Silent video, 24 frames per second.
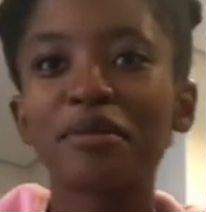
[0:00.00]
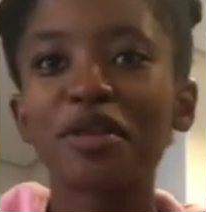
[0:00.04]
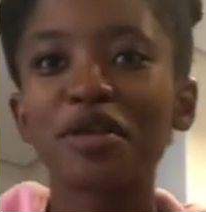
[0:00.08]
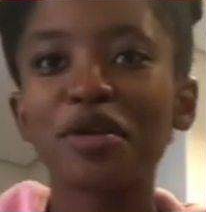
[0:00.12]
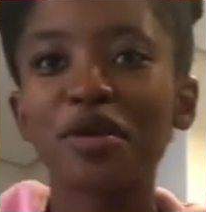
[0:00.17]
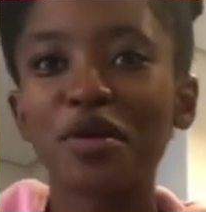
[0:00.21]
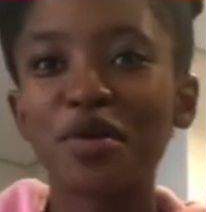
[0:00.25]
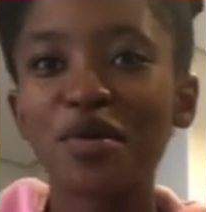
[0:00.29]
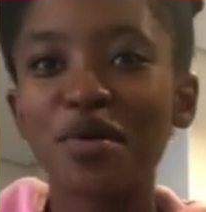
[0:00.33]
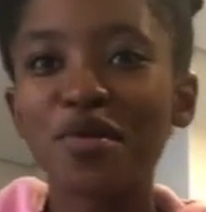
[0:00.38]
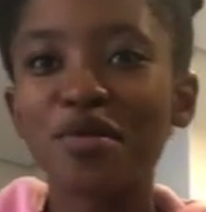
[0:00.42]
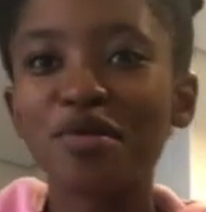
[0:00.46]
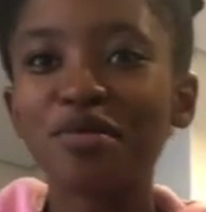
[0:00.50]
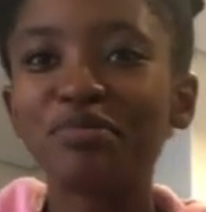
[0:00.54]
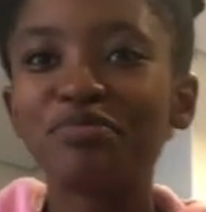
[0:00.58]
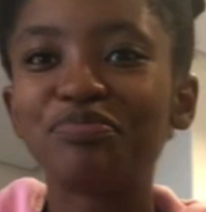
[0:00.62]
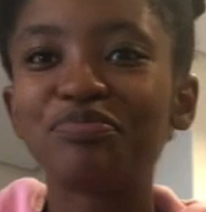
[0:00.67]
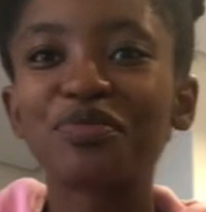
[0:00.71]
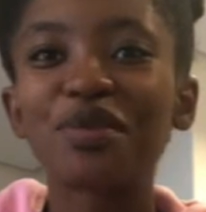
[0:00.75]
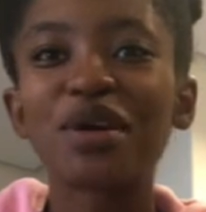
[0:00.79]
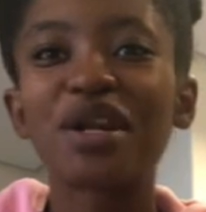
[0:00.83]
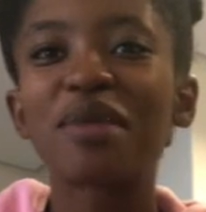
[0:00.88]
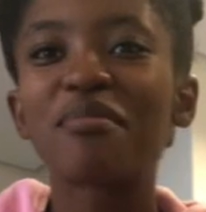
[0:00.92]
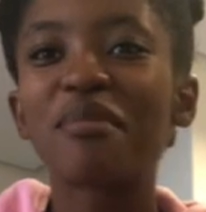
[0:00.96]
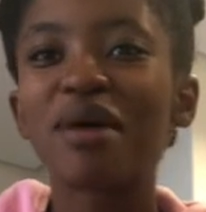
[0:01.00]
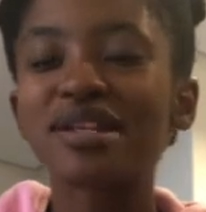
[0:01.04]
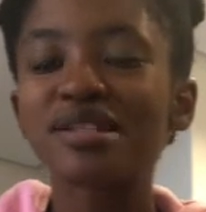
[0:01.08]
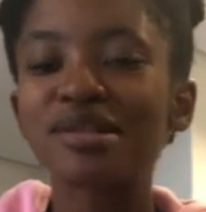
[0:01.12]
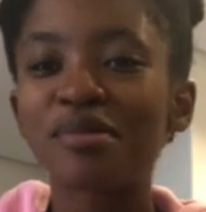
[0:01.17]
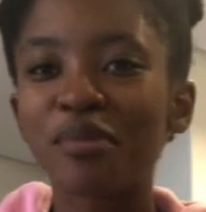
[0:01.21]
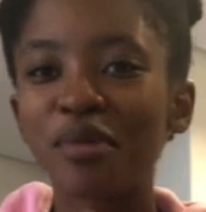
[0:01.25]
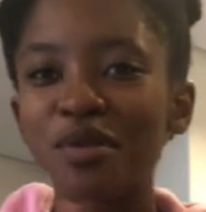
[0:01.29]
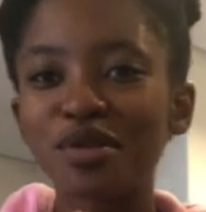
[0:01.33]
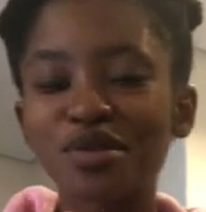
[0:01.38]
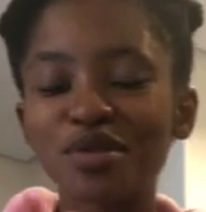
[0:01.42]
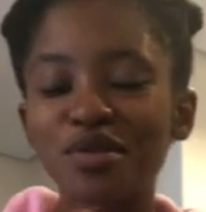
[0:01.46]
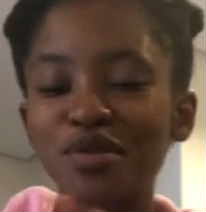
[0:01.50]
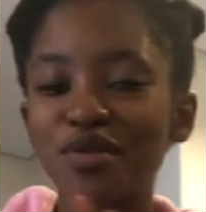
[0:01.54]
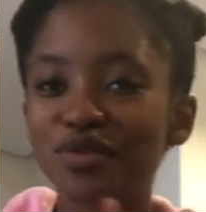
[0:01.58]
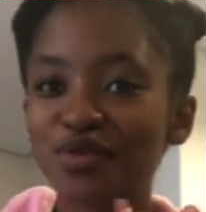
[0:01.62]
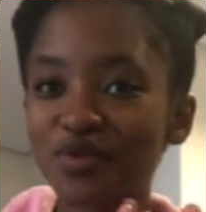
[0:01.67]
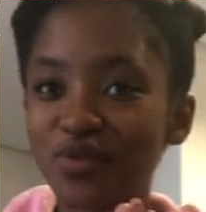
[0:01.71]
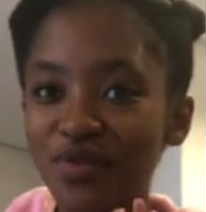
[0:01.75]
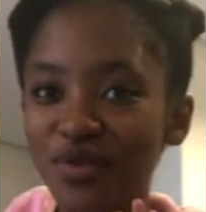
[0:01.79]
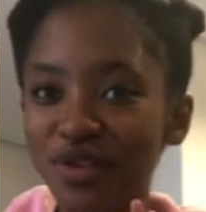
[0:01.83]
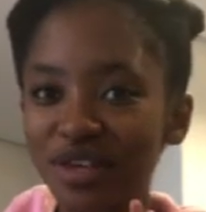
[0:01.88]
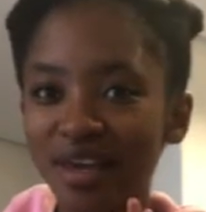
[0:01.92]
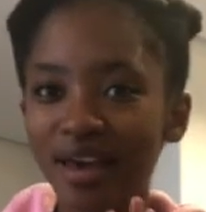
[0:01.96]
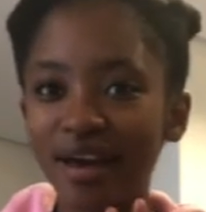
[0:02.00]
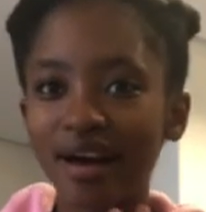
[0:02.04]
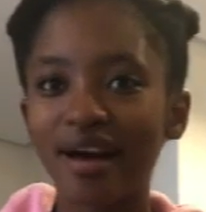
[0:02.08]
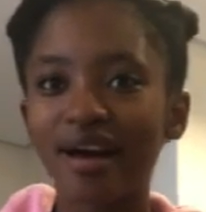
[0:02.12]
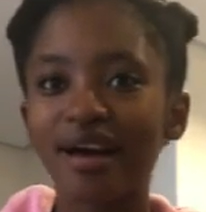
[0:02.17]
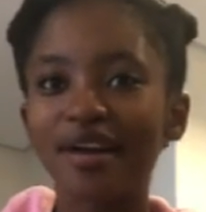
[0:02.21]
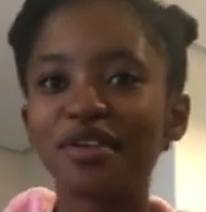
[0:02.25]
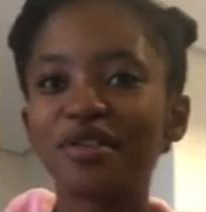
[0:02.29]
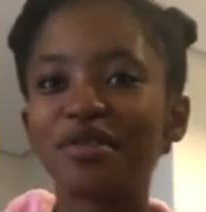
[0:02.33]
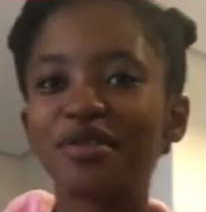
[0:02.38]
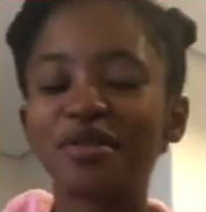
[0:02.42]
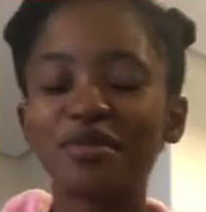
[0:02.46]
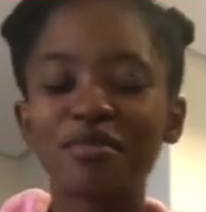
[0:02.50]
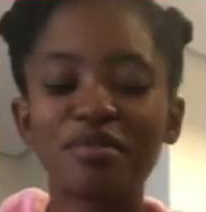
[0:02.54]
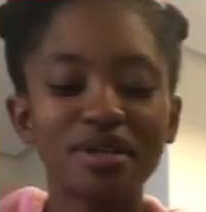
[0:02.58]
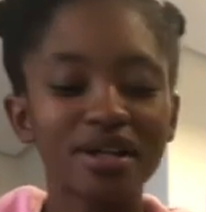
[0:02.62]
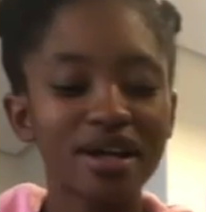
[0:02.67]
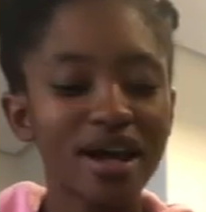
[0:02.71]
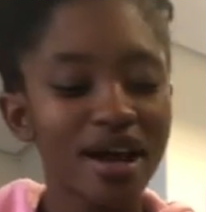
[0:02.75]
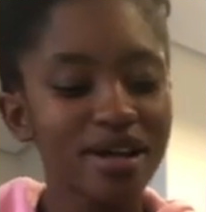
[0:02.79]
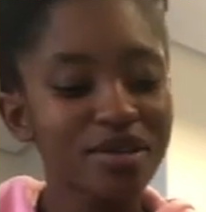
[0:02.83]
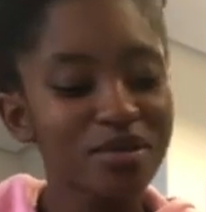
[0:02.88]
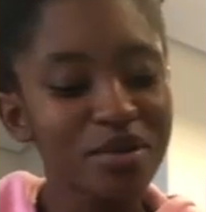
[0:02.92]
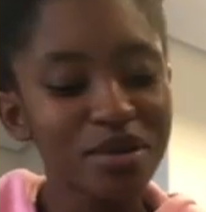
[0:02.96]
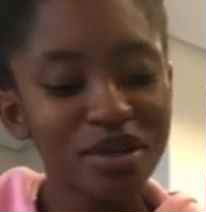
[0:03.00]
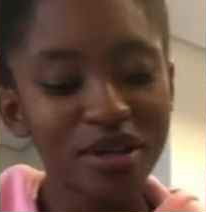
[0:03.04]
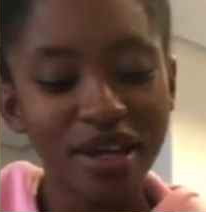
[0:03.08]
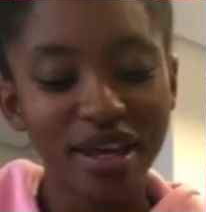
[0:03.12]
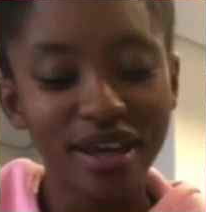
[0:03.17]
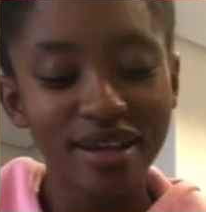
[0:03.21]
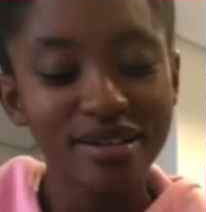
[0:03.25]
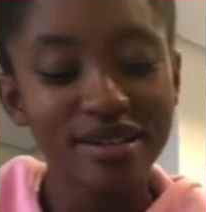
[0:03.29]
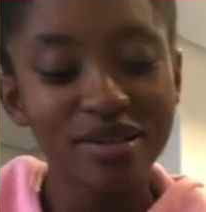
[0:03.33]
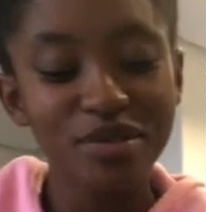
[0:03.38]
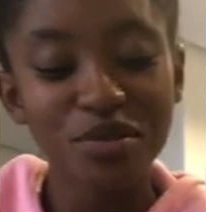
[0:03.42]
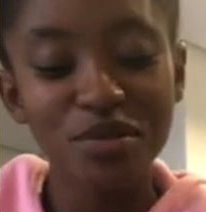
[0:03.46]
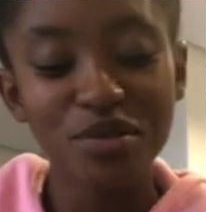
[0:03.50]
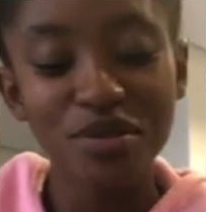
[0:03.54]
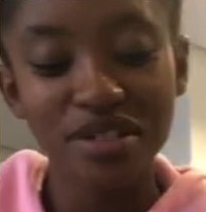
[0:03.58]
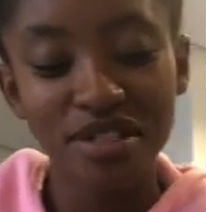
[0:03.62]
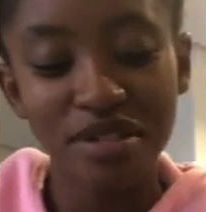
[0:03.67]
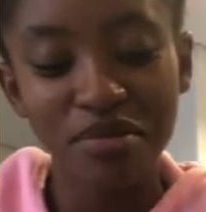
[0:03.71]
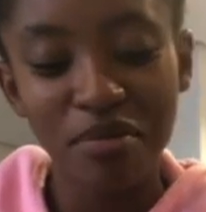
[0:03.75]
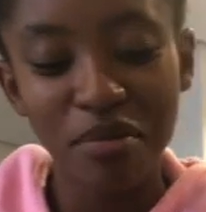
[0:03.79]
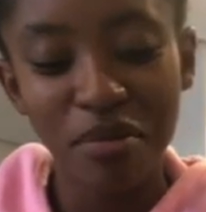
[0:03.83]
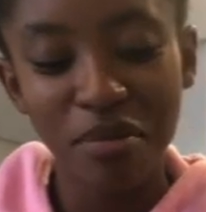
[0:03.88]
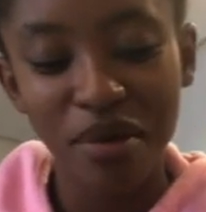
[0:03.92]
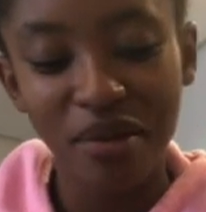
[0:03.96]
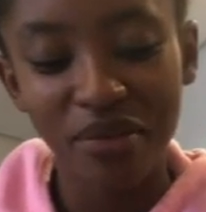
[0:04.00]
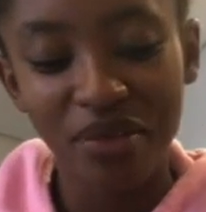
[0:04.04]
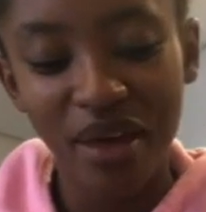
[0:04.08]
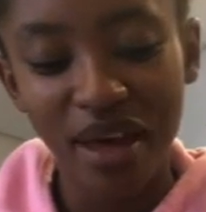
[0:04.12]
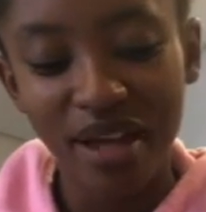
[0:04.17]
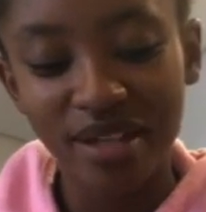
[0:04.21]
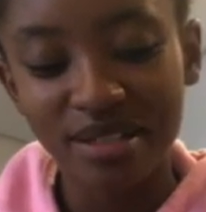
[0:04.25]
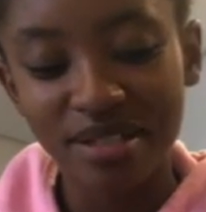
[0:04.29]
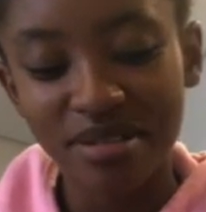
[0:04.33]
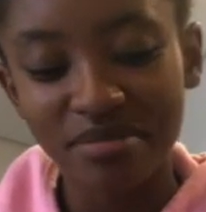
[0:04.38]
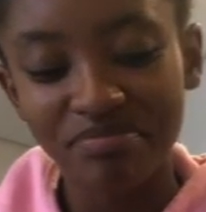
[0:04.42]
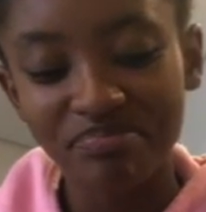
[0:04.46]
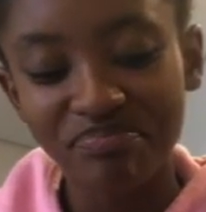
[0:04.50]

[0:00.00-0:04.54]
You know, what am I supposed to do here? You know, but I don't want to get into deep about that.